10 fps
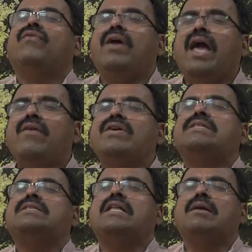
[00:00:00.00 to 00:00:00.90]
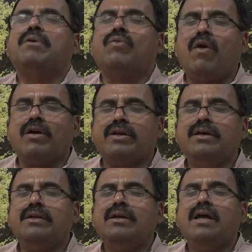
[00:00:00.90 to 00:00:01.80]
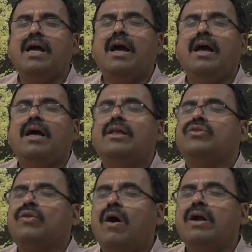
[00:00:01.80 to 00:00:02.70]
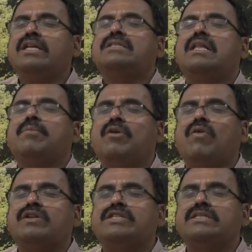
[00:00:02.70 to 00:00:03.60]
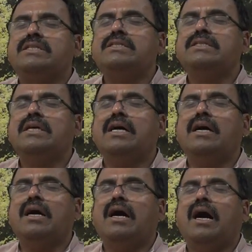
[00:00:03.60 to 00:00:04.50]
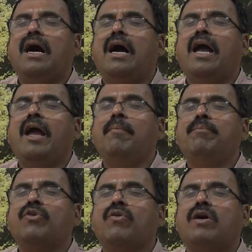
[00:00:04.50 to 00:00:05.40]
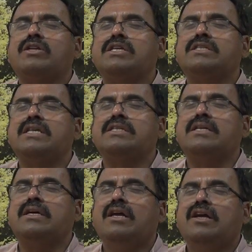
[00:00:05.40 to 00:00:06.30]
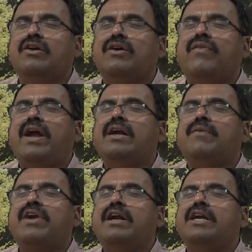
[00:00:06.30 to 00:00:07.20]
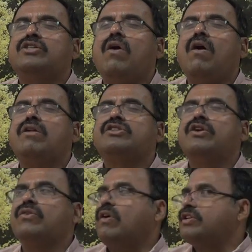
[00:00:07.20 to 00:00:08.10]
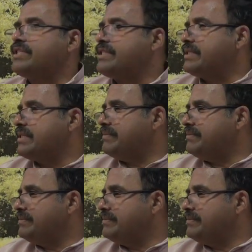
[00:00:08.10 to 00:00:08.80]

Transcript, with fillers: Wave is nothing but water. Thought is nothing but consciousness. I am pure consciousness, your friend, friend dissolves into consciousness.